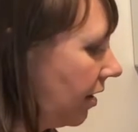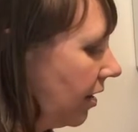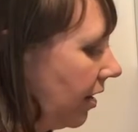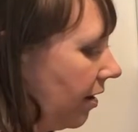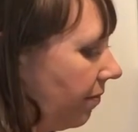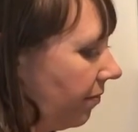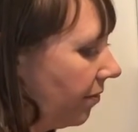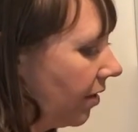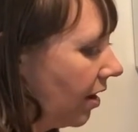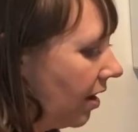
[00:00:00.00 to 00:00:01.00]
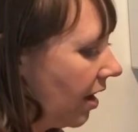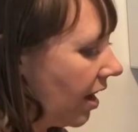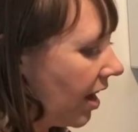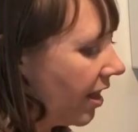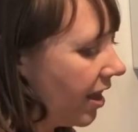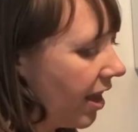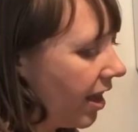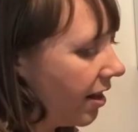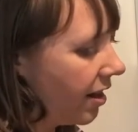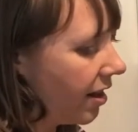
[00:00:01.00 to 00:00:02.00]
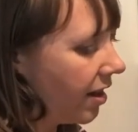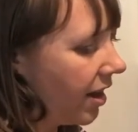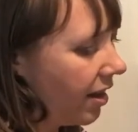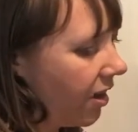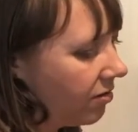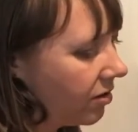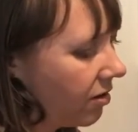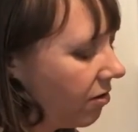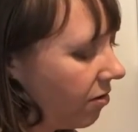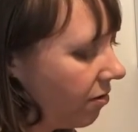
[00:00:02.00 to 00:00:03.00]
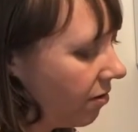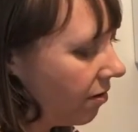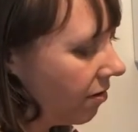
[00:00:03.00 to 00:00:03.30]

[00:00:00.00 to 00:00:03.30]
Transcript: yeah. And then it also